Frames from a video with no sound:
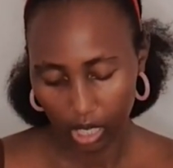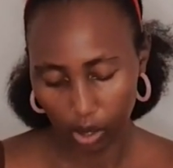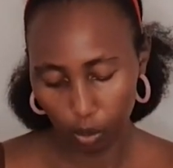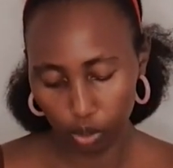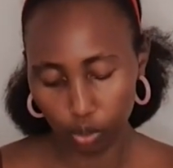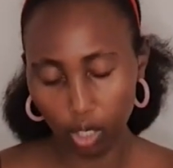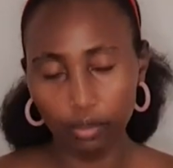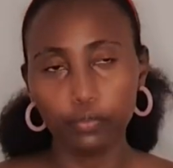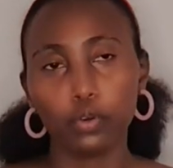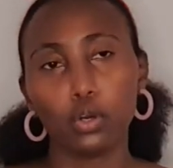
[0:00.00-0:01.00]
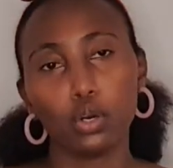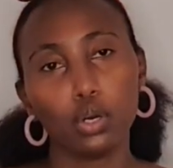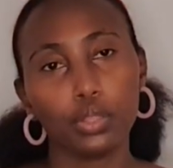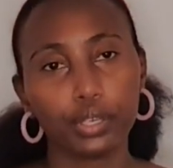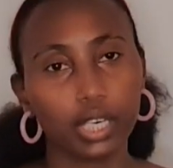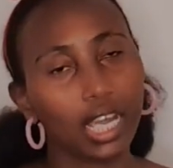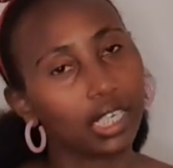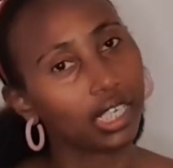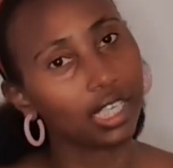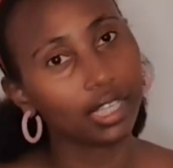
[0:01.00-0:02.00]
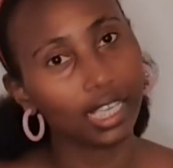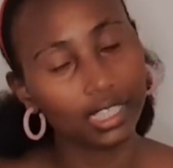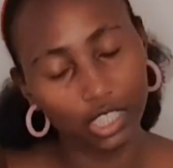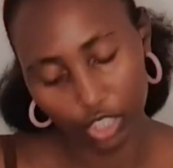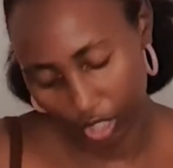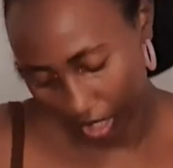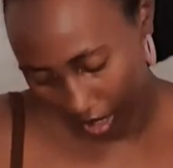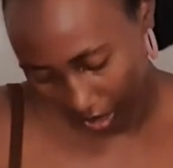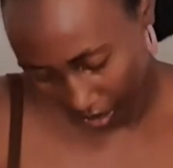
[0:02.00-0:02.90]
was going for 330 shillings.